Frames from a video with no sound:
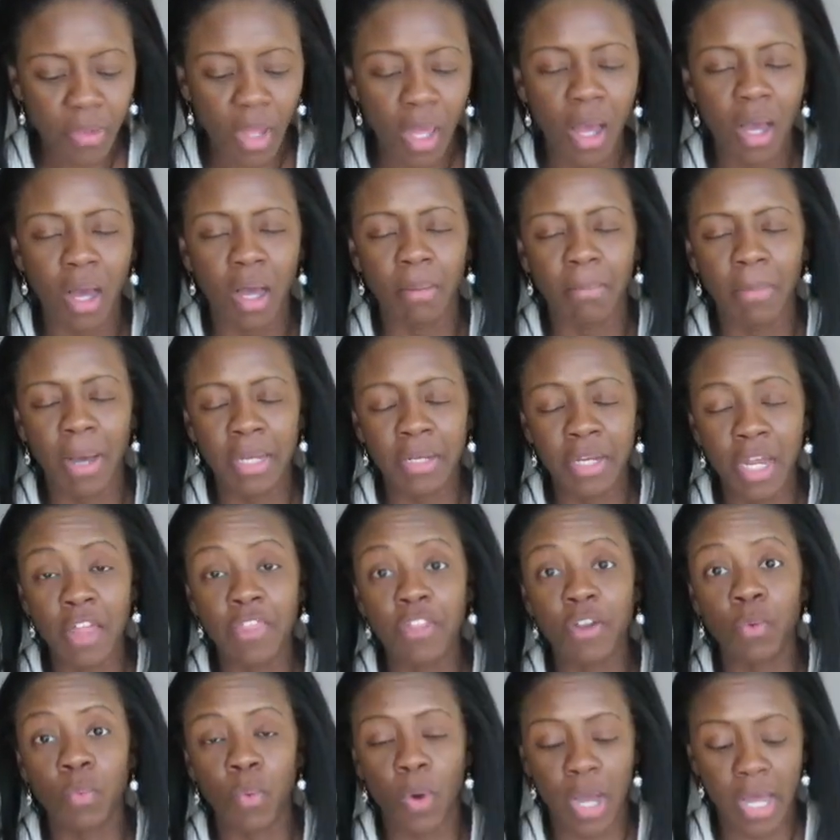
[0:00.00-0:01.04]

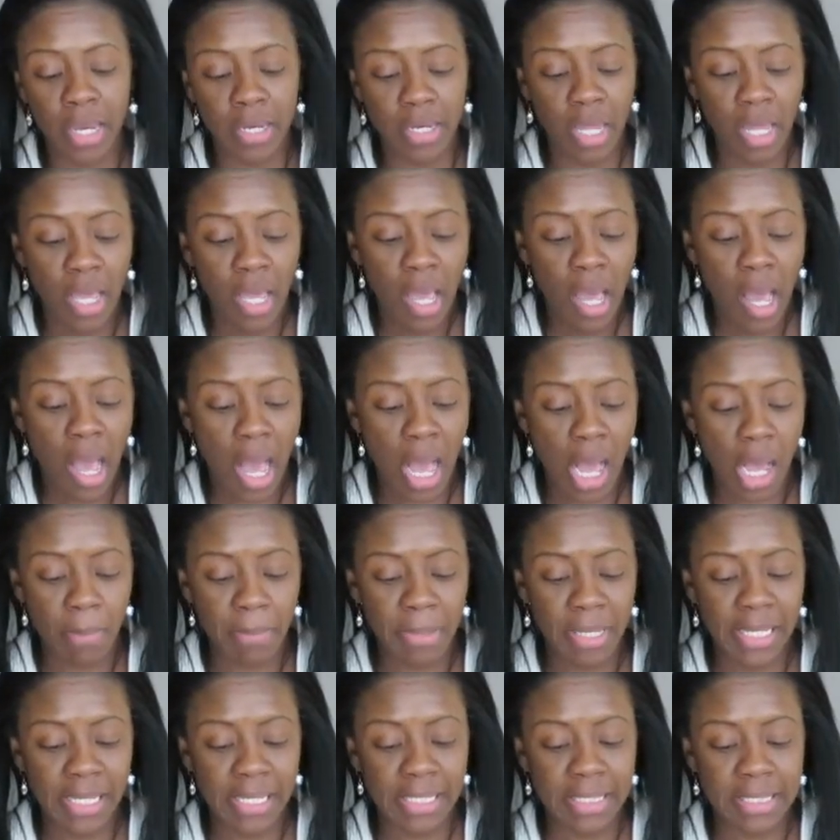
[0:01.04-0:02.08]
Another one
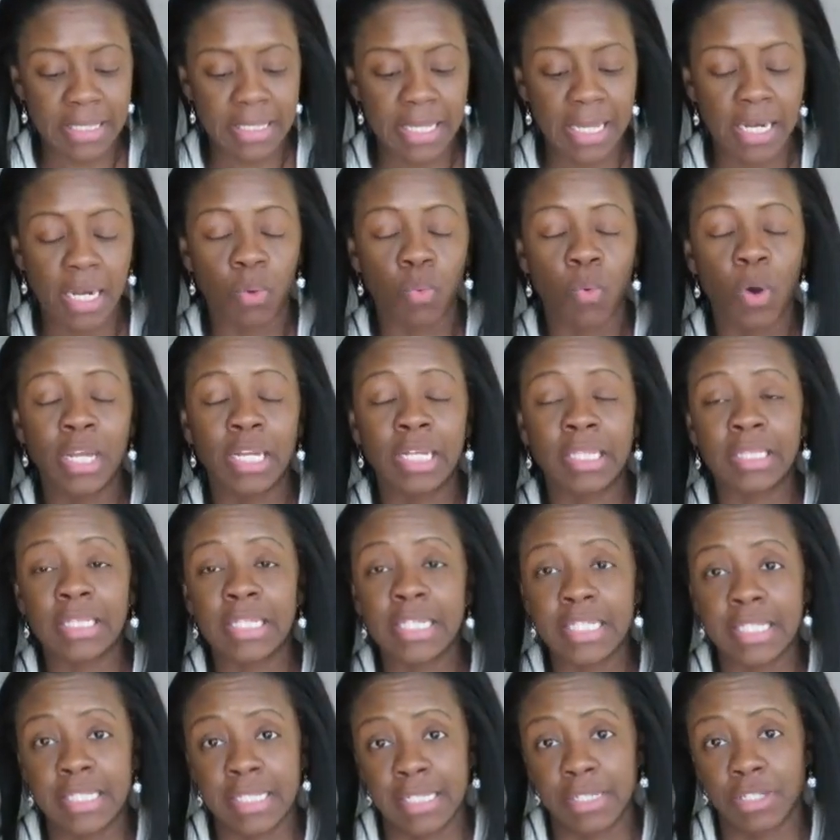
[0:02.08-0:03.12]
is that I want to
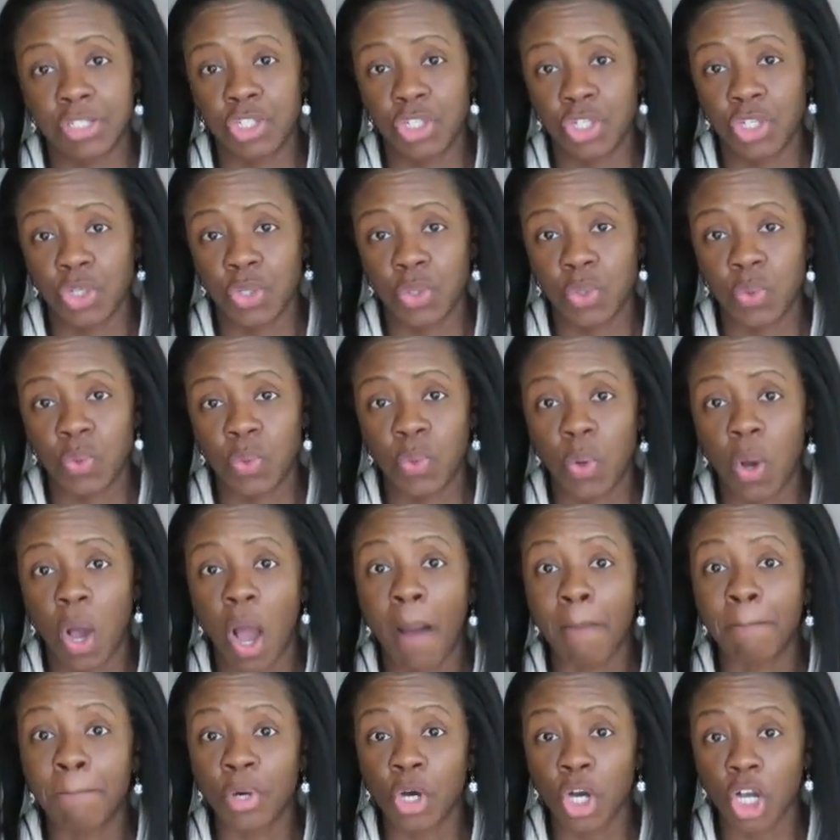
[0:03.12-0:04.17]
listen to
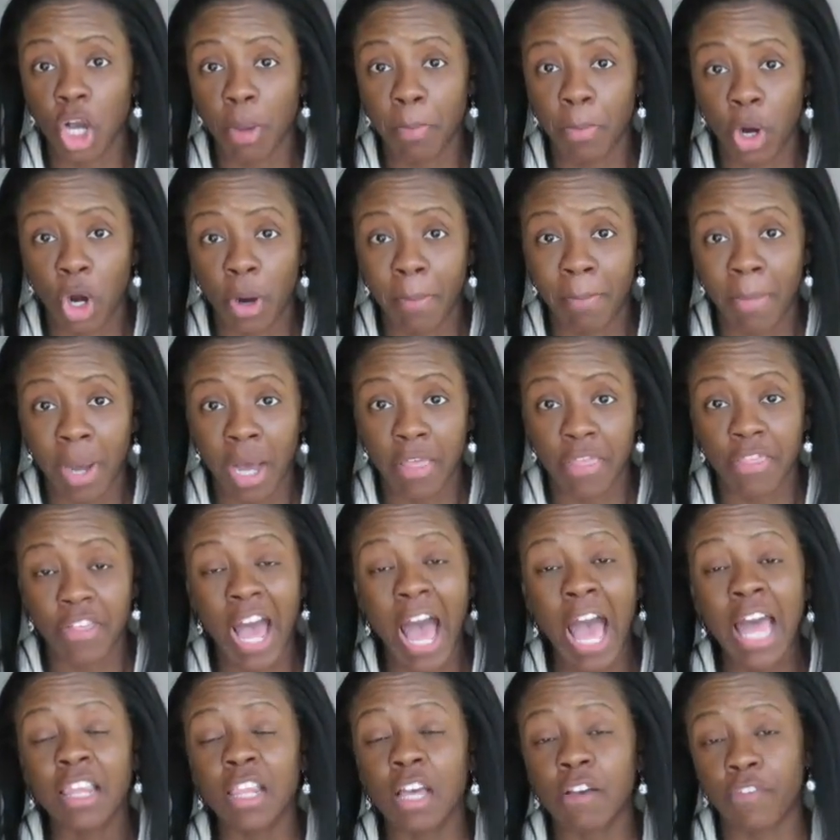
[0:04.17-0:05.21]
a book per month.
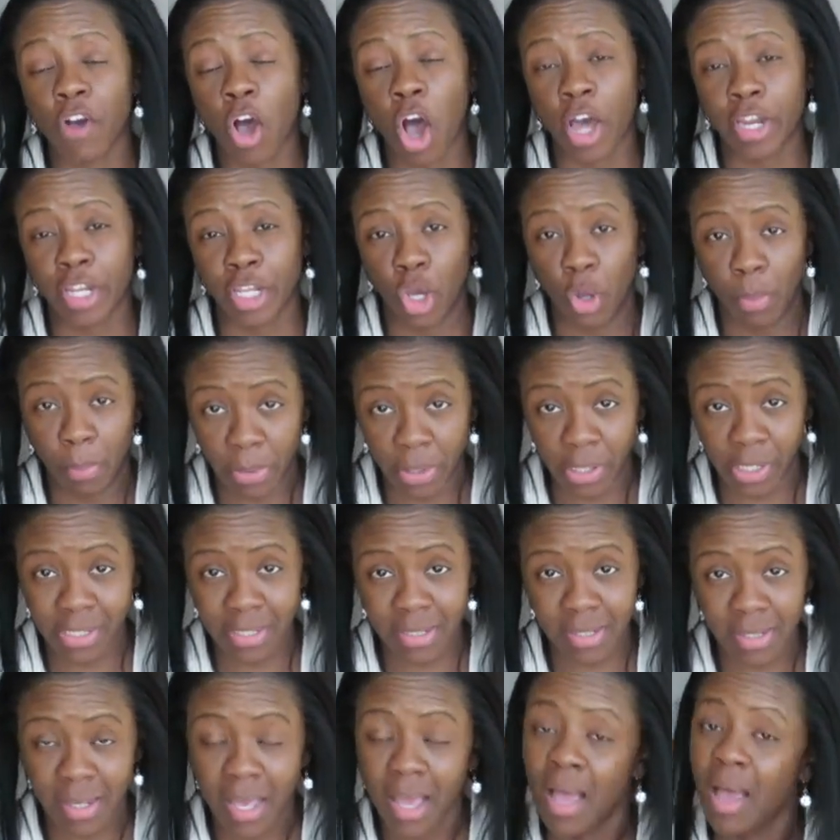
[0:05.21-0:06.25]
I love
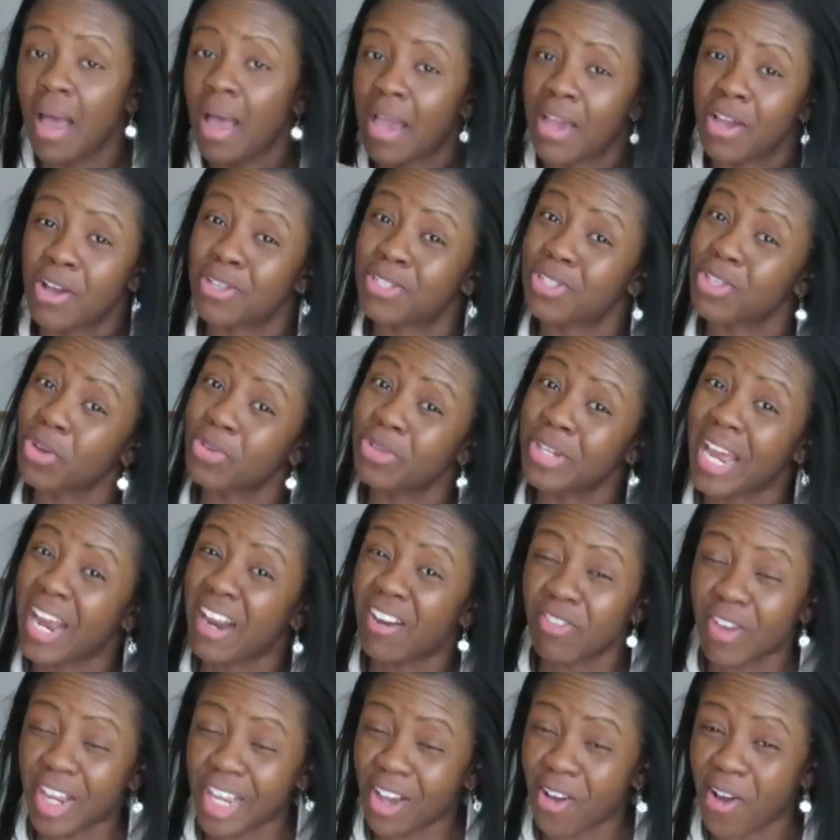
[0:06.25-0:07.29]
audiobooks. I also
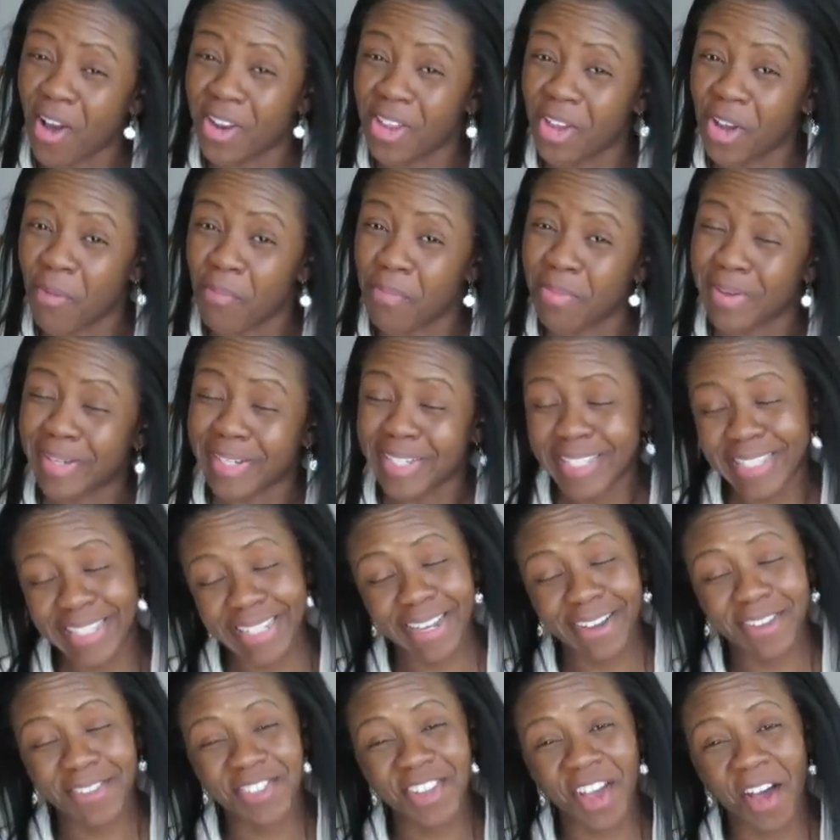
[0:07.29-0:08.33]
narrate audiobooks,
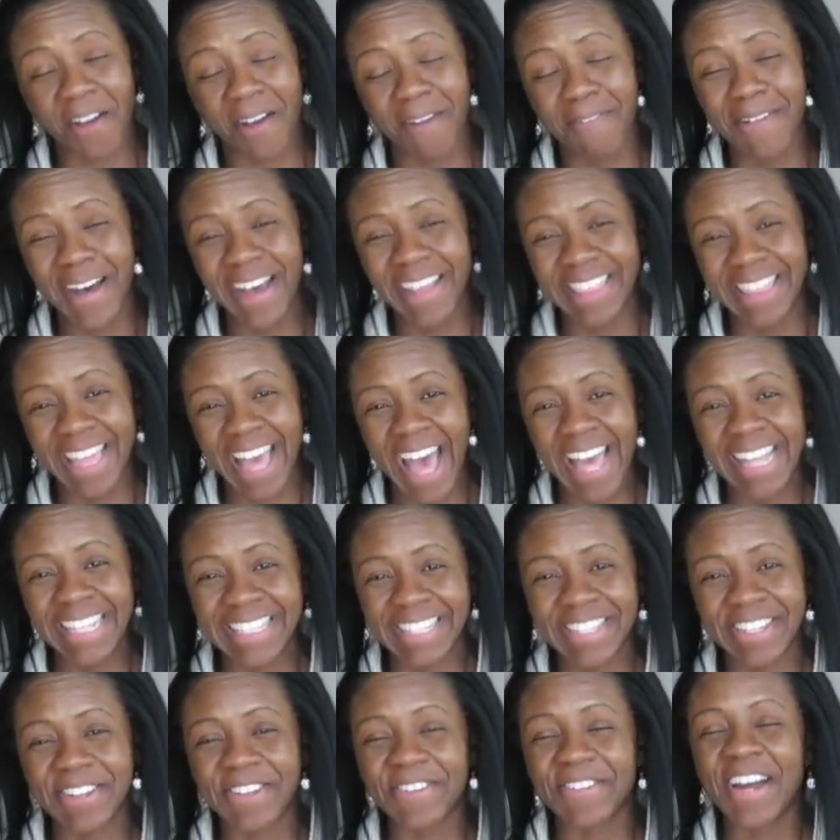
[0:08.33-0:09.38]
and I'll talk about
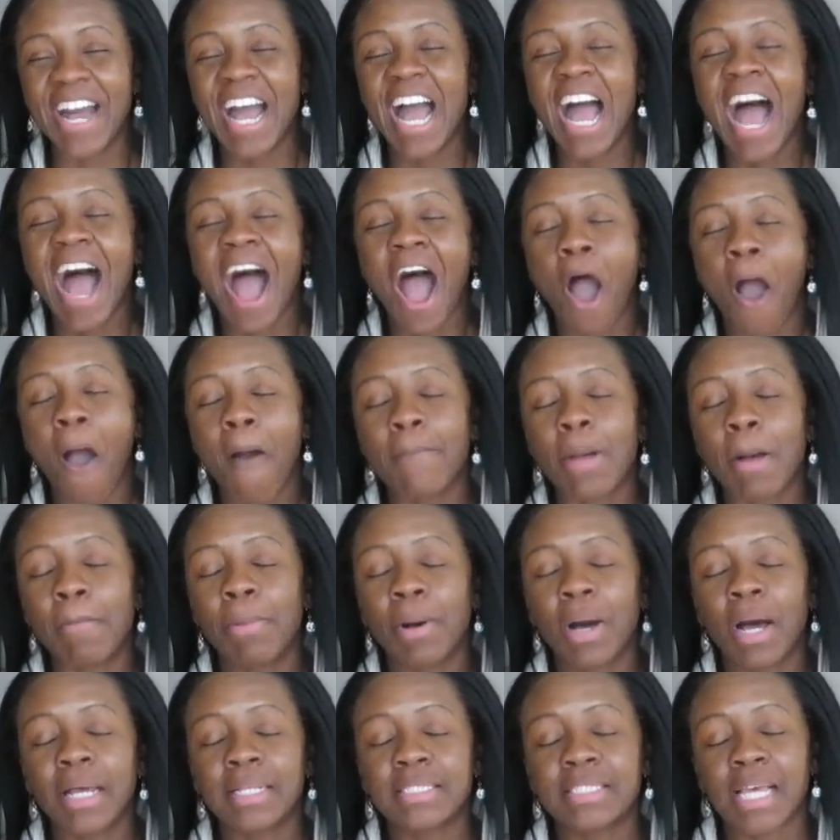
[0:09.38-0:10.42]
that too.
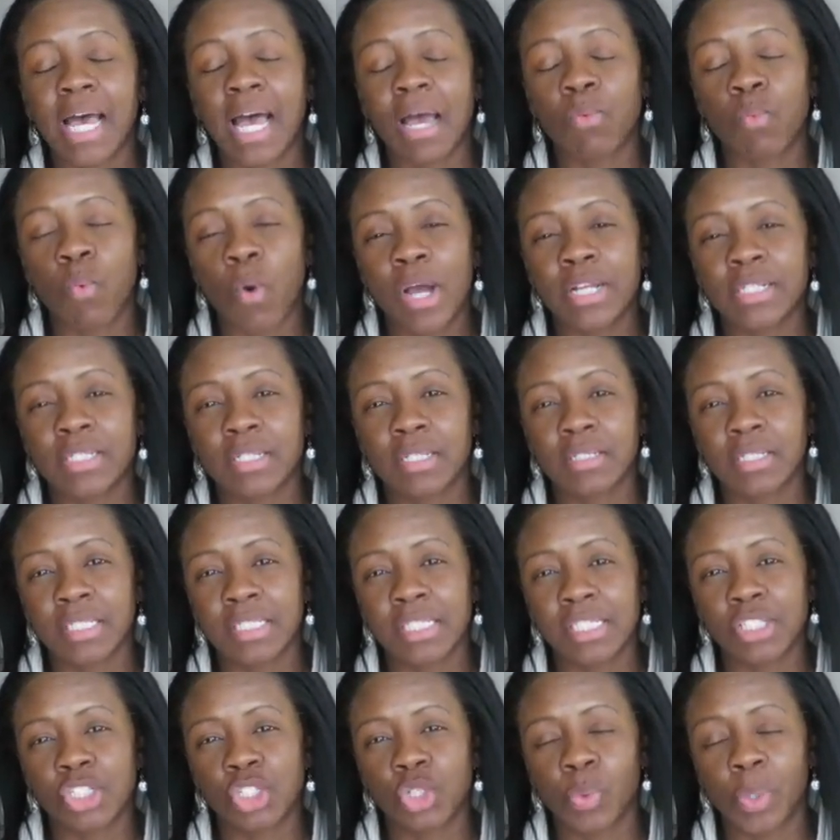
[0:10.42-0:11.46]
But I want to
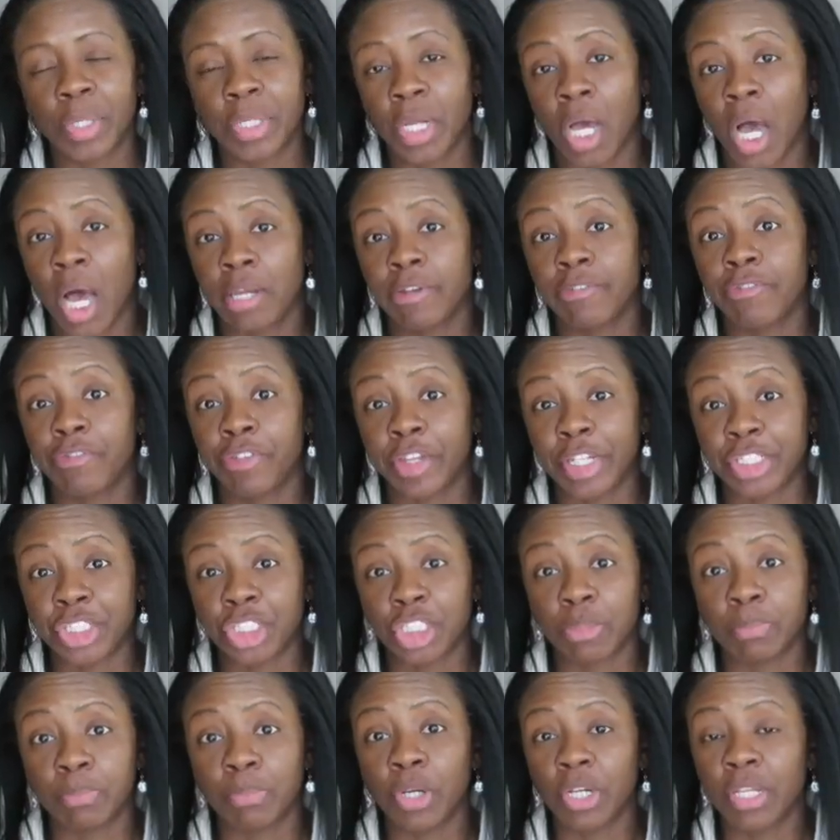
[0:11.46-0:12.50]
listen to a
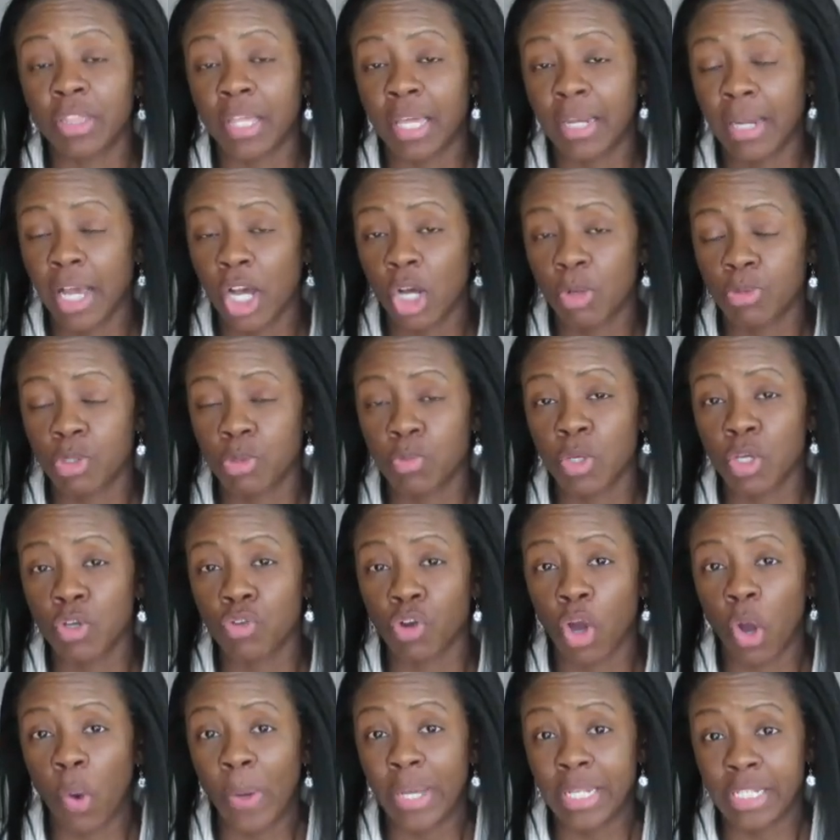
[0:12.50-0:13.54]
nonfiction book that helps me
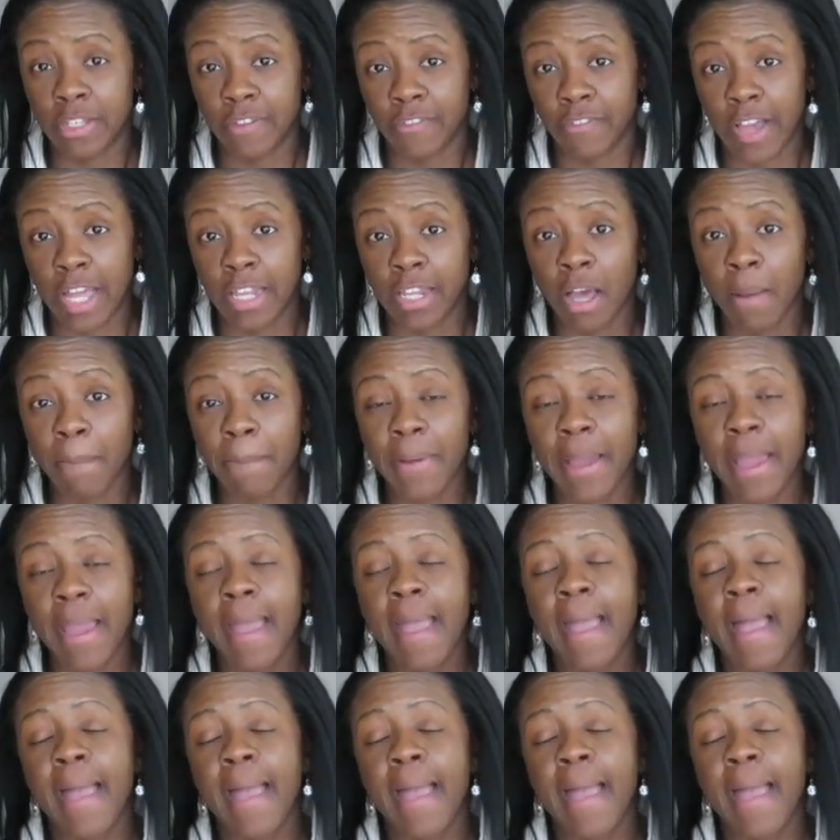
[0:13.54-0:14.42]
grow and develop.